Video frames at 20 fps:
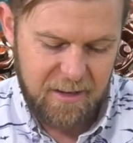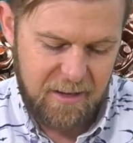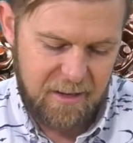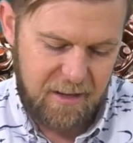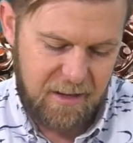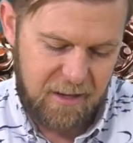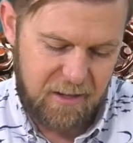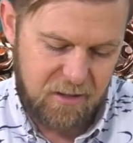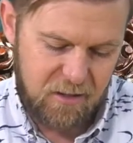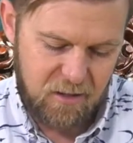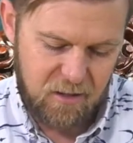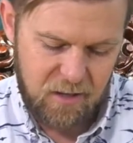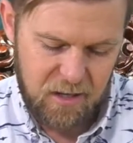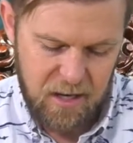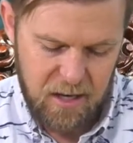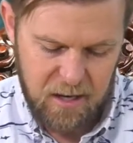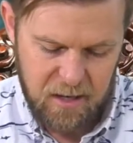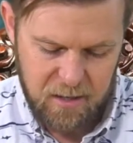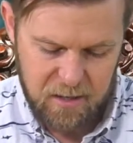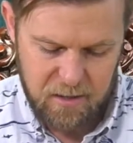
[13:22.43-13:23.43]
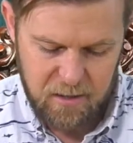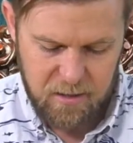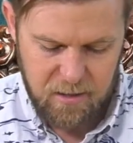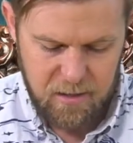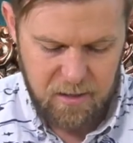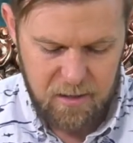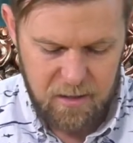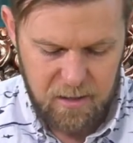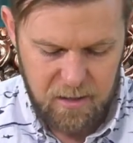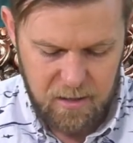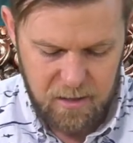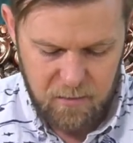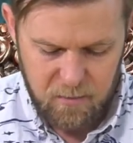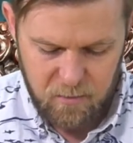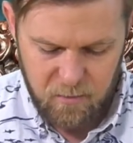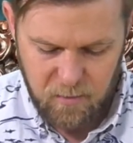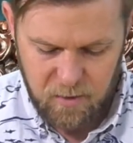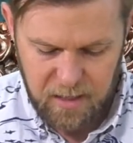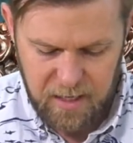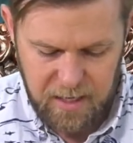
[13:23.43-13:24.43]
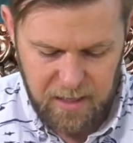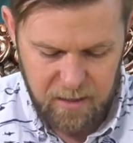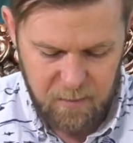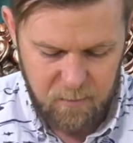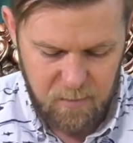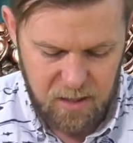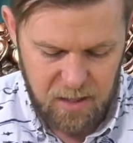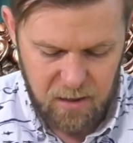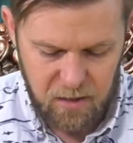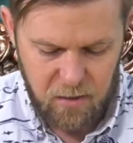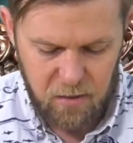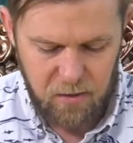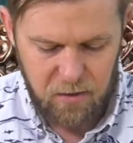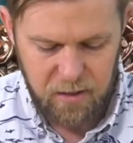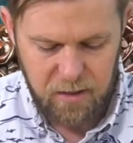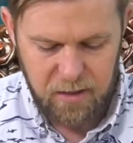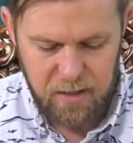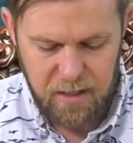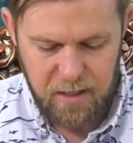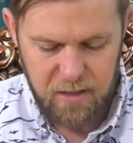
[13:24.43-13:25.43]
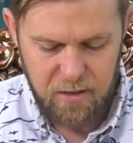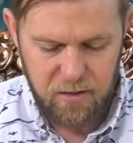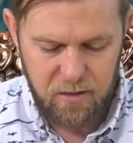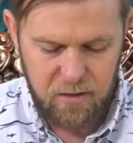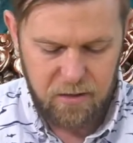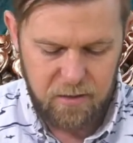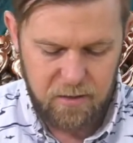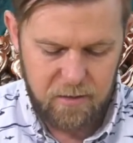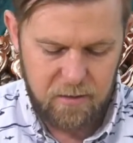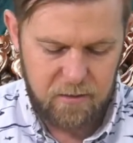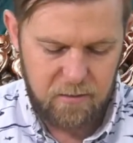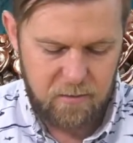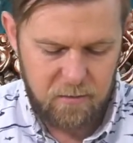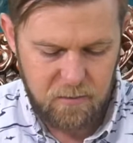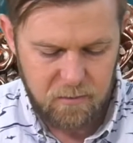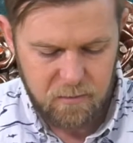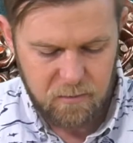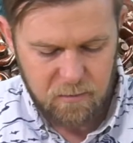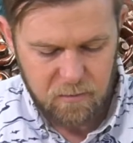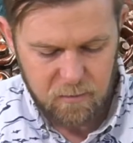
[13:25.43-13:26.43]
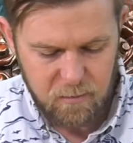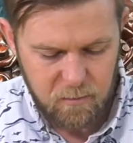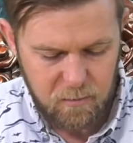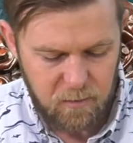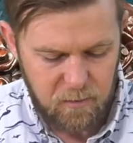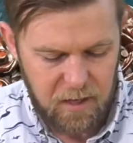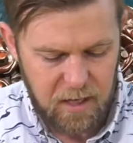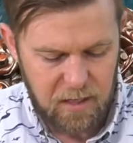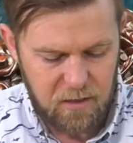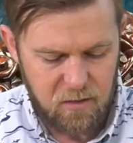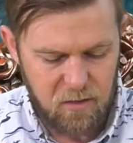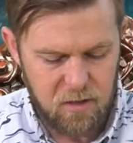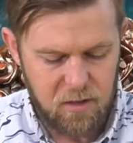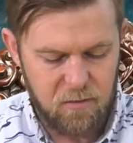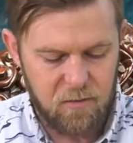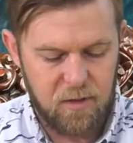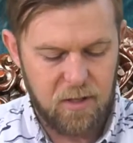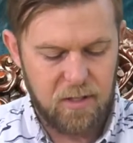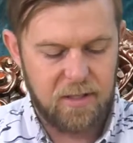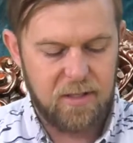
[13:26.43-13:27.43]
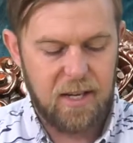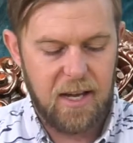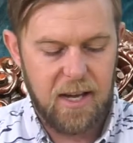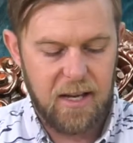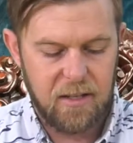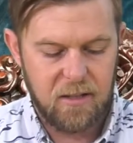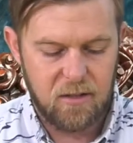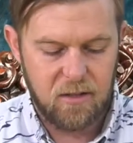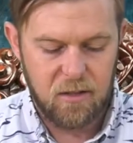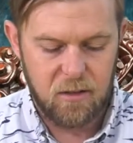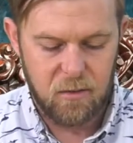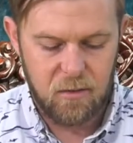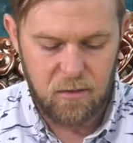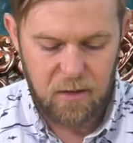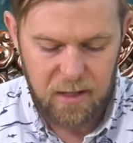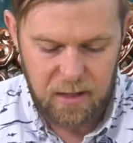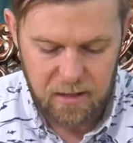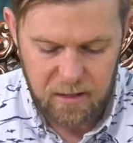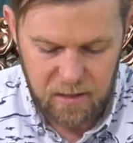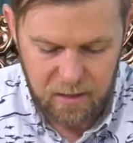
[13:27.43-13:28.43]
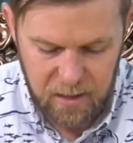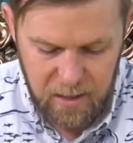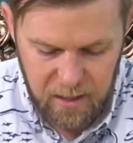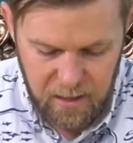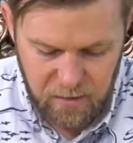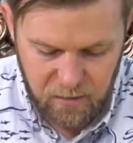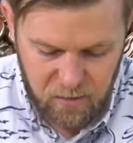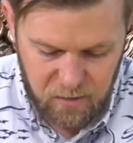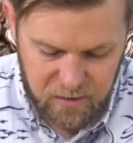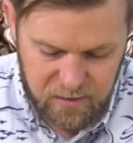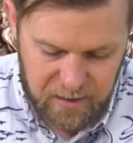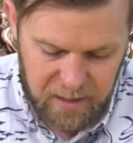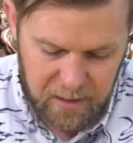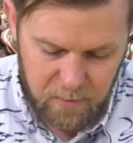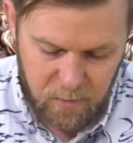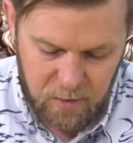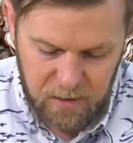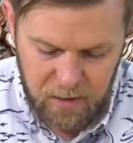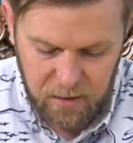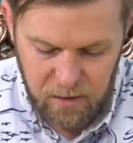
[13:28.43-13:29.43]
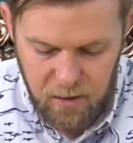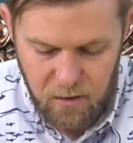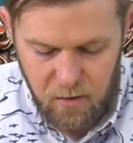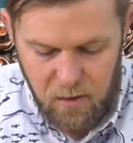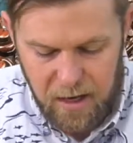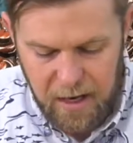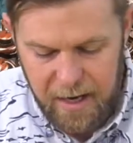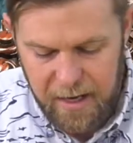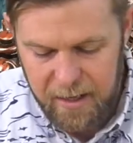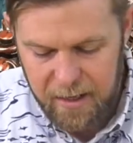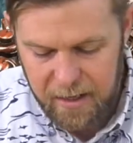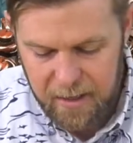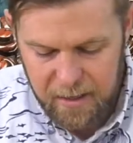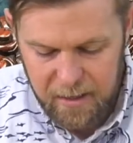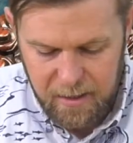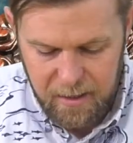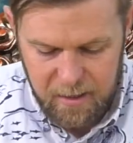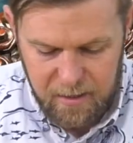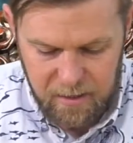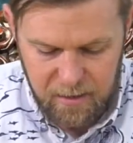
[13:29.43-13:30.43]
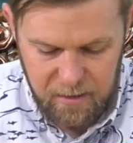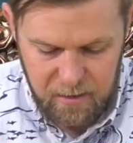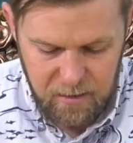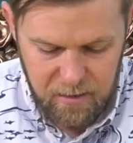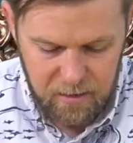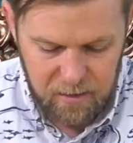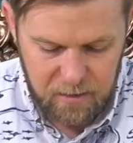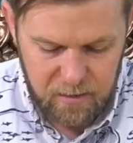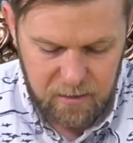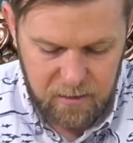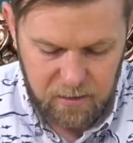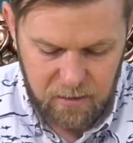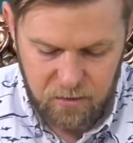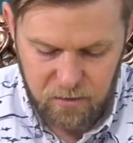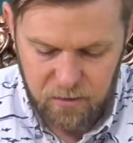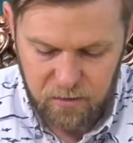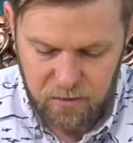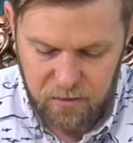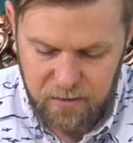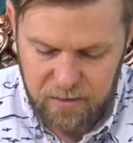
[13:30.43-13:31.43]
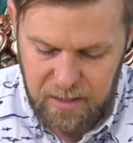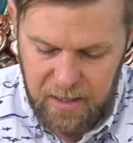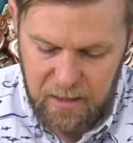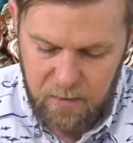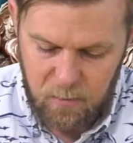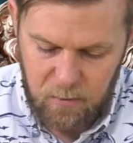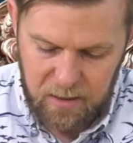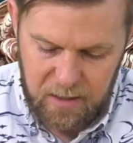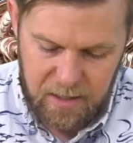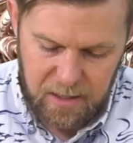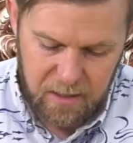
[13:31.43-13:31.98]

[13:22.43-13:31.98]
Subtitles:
That's okay. One eye can be lower than the other. We've got two different sides. So we've got the angry side with a low eye and the concerned side with